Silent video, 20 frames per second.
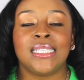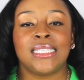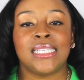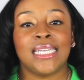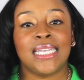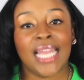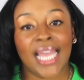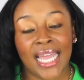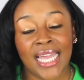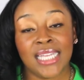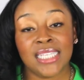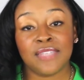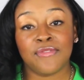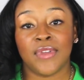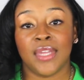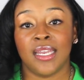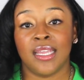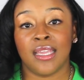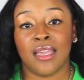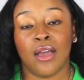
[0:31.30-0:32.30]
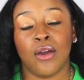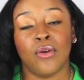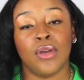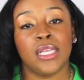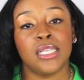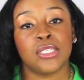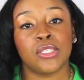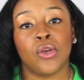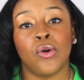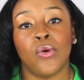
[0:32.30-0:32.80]
Today's video
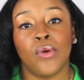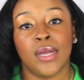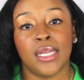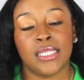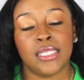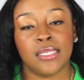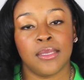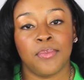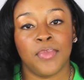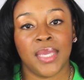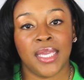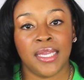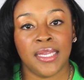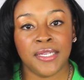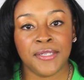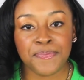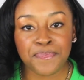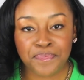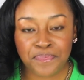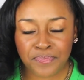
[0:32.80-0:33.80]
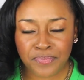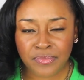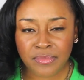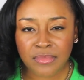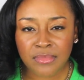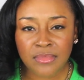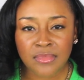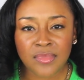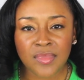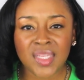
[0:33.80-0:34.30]
is going to be
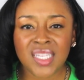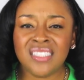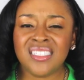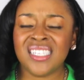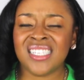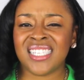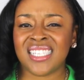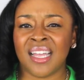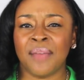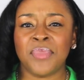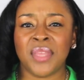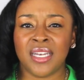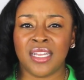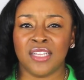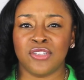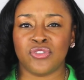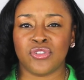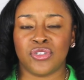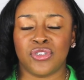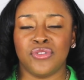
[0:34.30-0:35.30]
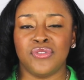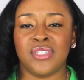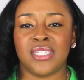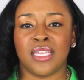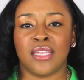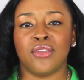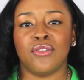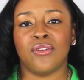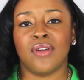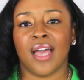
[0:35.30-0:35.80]
just something
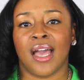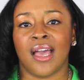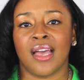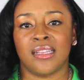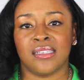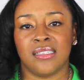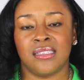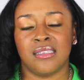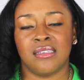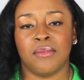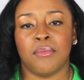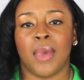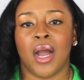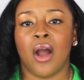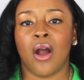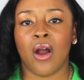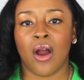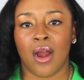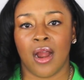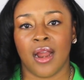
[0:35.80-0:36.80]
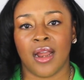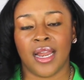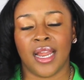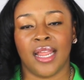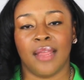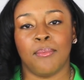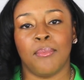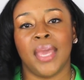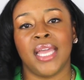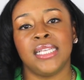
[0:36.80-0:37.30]
introducing you guys to my heart
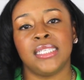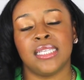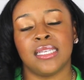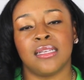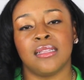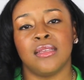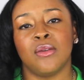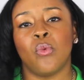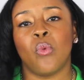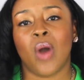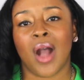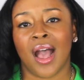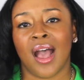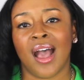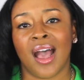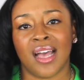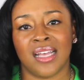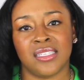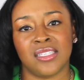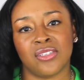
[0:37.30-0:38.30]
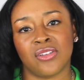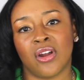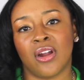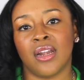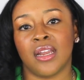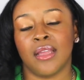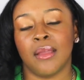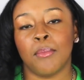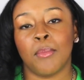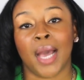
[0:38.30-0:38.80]
and basically why I
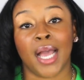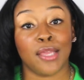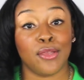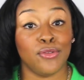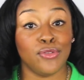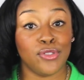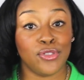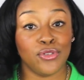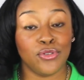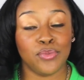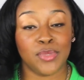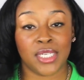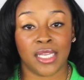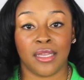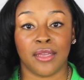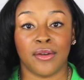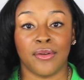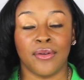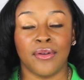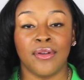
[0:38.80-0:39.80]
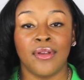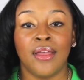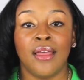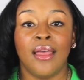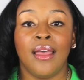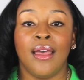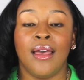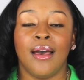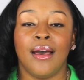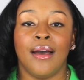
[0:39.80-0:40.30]
started my YouTube channel.
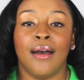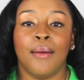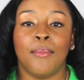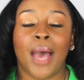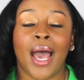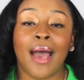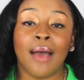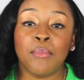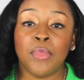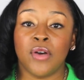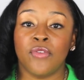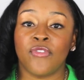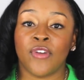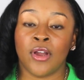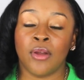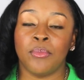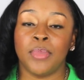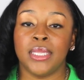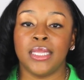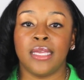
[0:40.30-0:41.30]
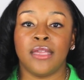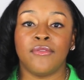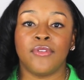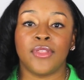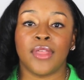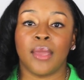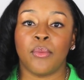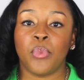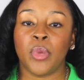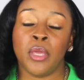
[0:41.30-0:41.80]
Um, I'm a firm
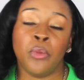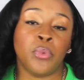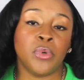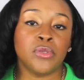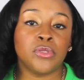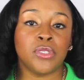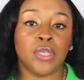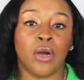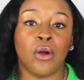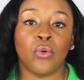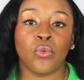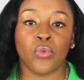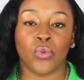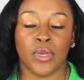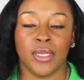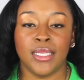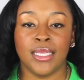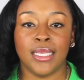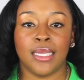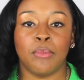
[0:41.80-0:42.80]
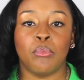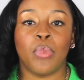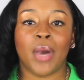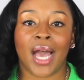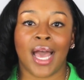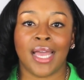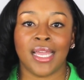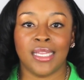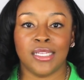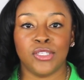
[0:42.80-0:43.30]
believer that people don't really
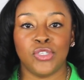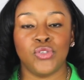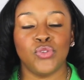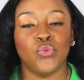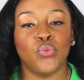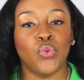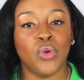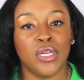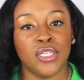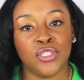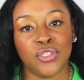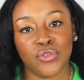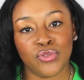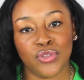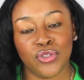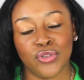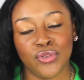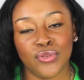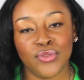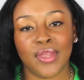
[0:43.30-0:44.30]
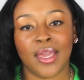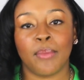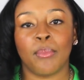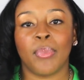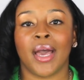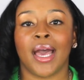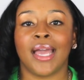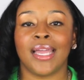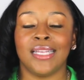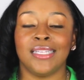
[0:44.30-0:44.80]
buy into what you do, they
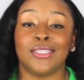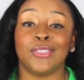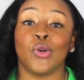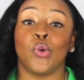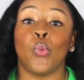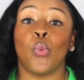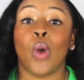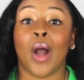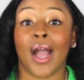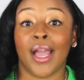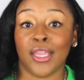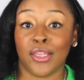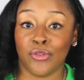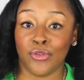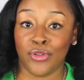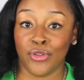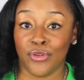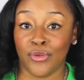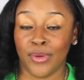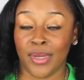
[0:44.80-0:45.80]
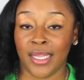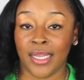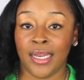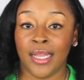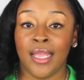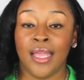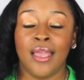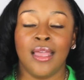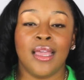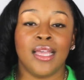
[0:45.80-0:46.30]
buy into why you do it.
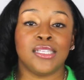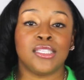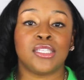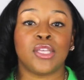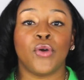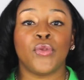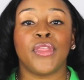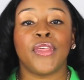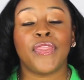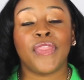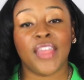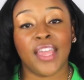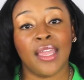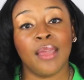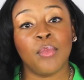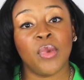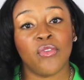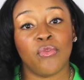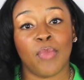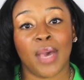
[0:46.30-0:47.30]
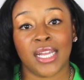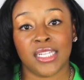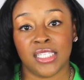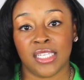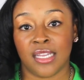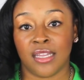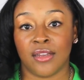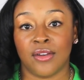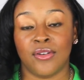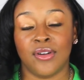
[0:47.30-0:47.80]
And so the theme of my
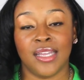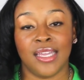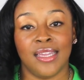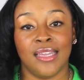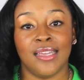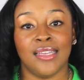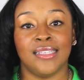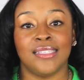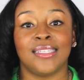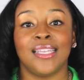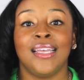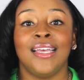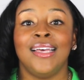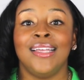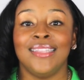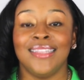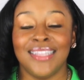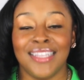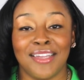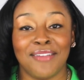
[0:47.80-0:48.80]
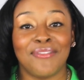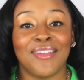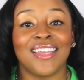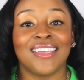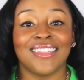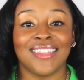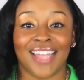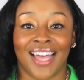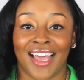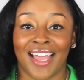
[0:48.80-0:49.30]
channel is
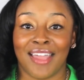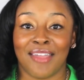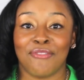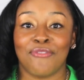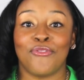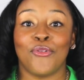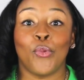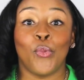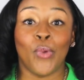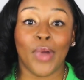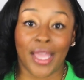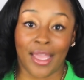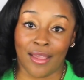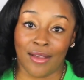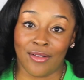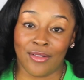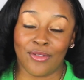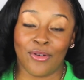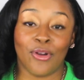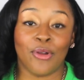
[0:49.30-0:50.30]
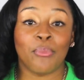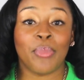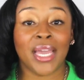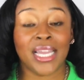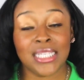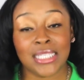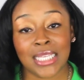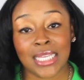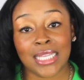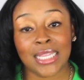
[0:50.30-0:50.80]
living life well, or
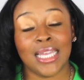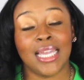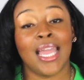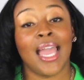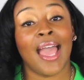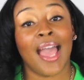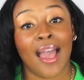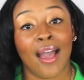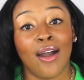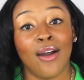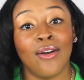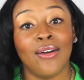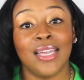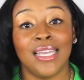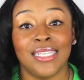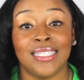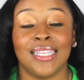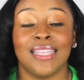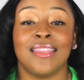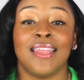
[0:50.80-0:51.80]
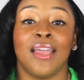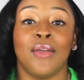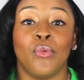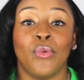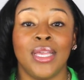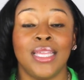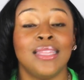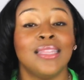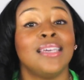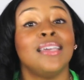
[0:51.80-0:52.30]
basically, how is it that
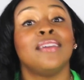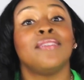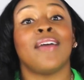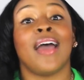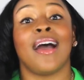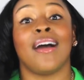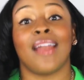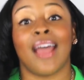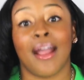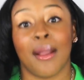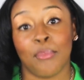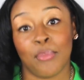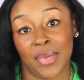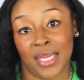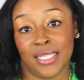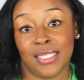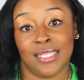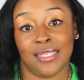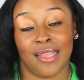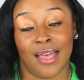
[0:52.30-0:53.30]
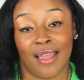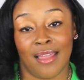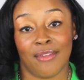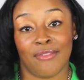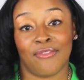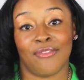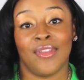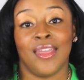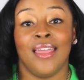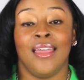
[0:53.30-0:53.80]
we live out our best
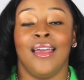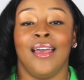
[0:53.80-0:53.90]
life?